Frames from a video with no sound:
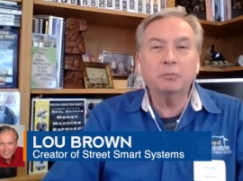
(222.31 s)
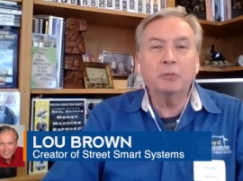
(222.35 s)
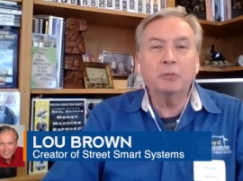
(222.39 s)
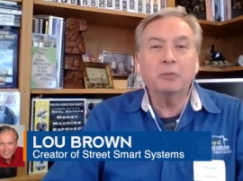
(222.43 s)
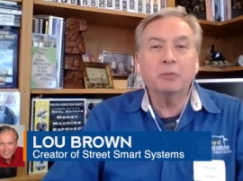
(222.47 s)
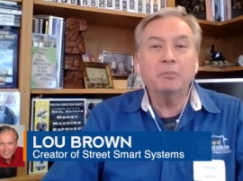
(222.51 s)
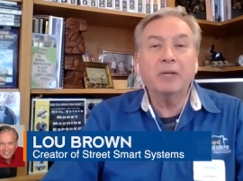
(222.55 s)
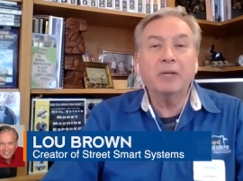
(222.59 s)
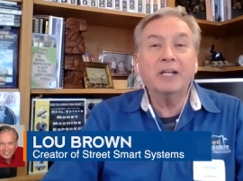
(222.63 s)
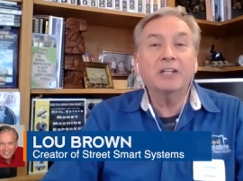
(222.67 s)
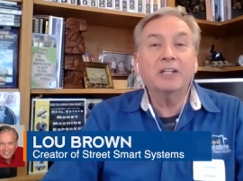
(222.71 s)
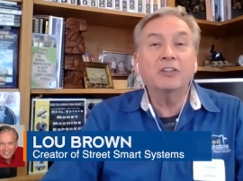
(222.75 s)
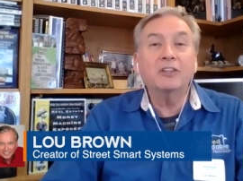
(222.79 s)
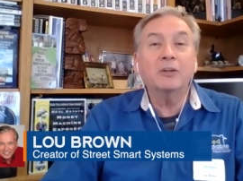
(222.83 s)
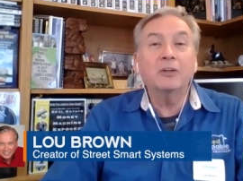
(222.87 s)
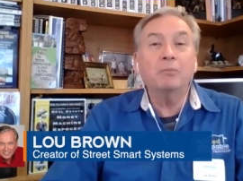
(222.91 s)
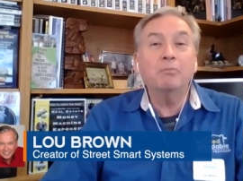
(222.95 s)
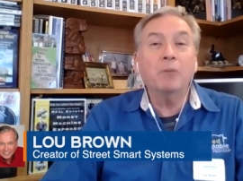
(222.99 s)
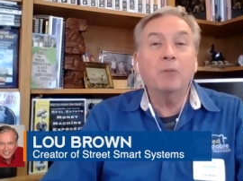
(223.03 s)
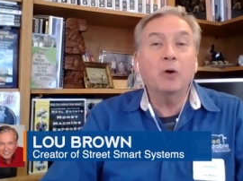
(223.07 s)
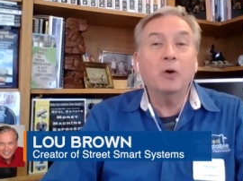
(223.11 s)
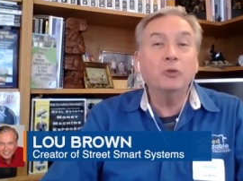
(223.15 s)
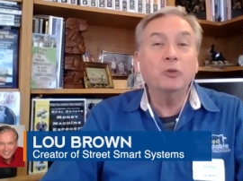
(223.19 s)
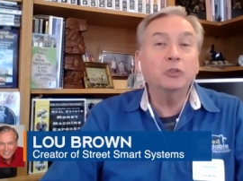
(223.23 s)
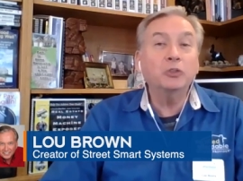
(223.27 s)
but make the
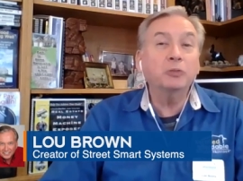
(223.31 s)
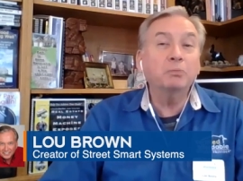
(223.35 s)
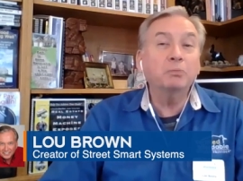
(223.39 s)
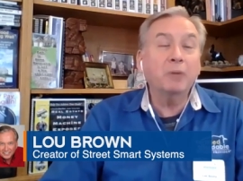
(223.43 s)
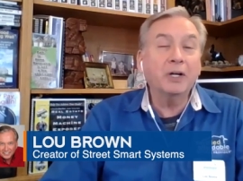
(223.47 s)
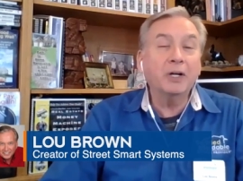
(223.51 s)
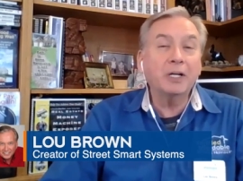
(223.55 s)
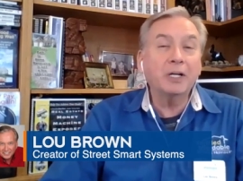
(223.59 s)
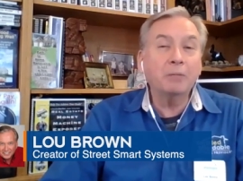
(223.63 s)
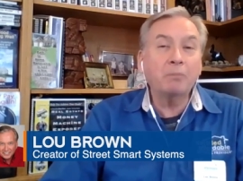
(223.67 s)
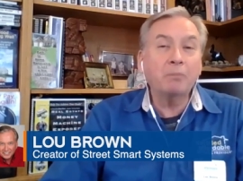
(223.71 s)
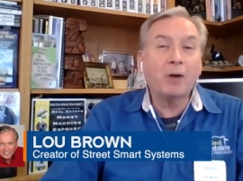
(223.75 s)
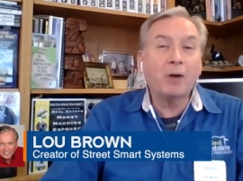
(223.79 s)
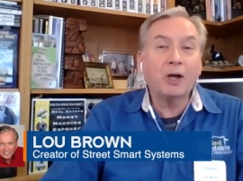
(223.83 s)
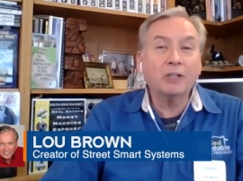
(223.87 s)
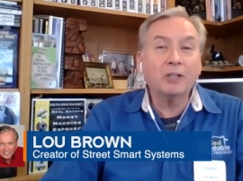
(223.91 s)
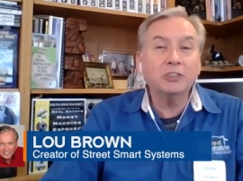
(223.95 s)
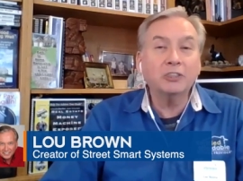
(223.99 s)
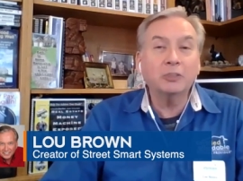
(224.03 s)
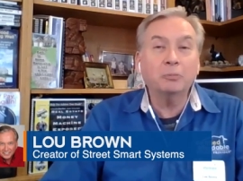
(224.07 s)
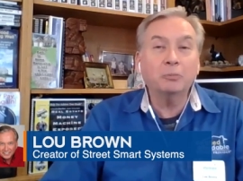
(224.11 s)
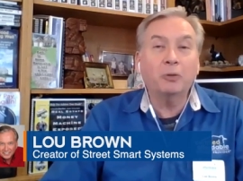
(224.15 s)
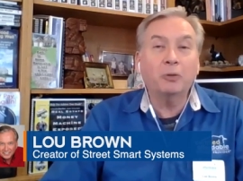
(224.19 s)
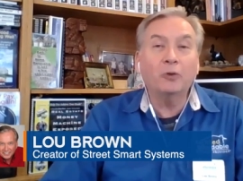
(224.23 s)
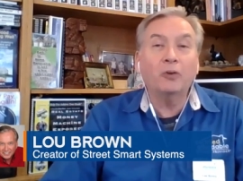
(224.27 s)
most money
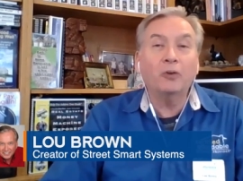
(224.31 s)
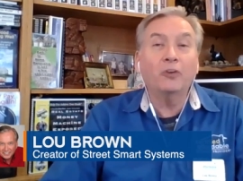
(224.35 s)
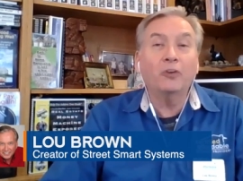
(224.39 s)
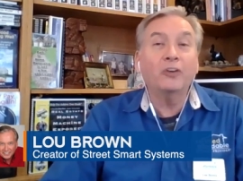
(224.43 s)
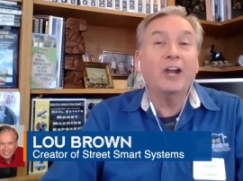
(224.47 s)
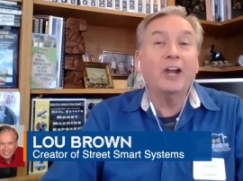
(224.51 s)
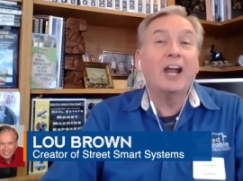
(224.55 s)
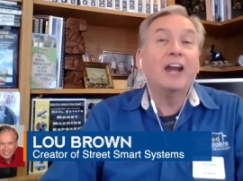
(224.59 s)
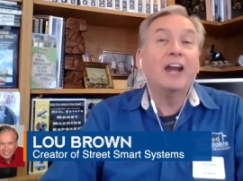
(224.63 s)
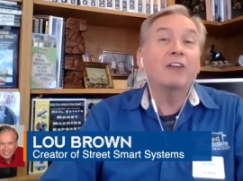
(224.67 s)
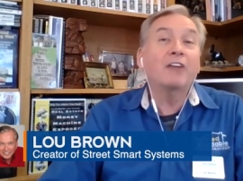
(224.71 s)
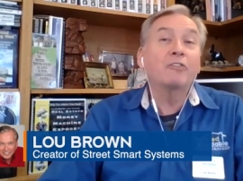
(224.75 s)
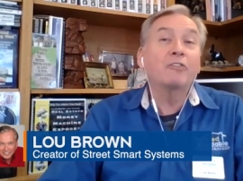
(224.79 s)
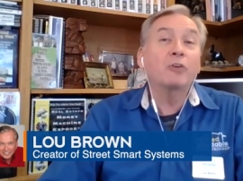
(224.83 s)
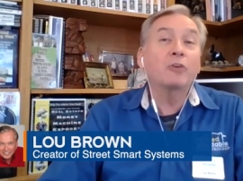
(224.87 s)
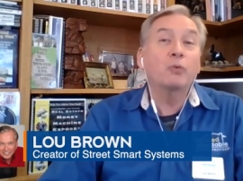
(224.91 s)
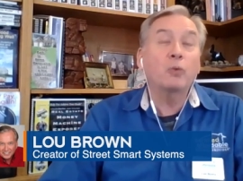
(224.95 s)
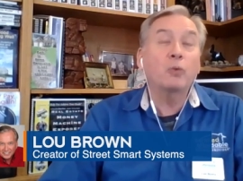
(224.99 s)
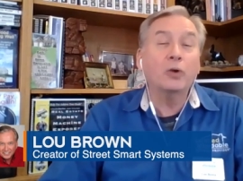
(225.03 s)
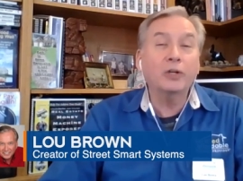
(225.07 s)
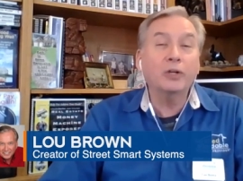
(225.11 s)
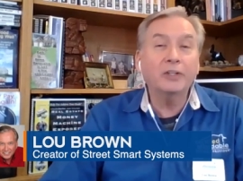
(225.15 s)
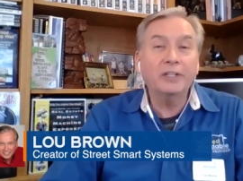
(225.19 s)
possible on every one of